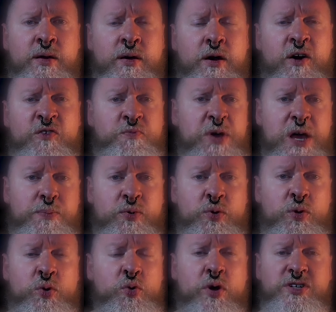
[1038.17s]
of
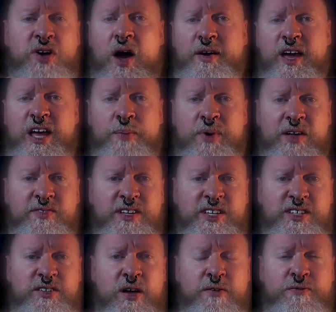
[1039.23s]
people who are talking about this
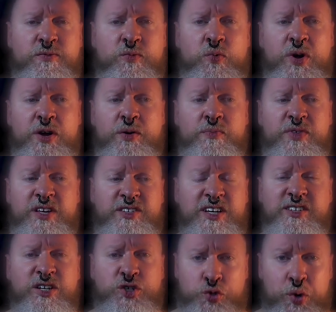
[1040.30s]
stuff, where this
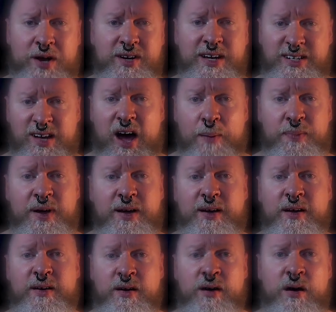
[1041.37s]
is a trending topic,
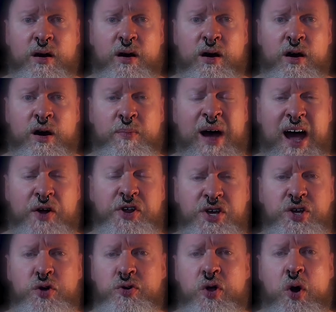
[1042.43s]
um, how do
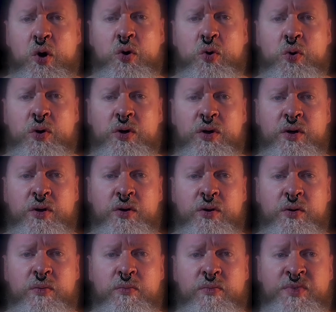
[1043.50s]
you know
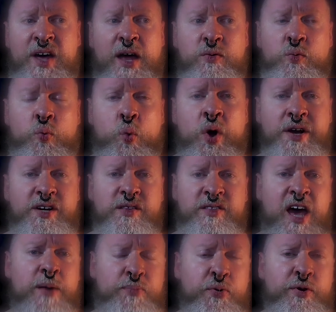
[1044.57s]
that what
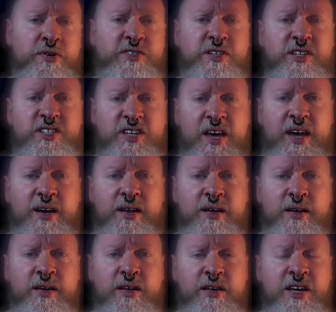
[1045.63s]
that person said
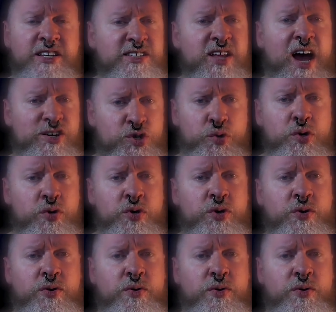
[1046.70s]
is not true?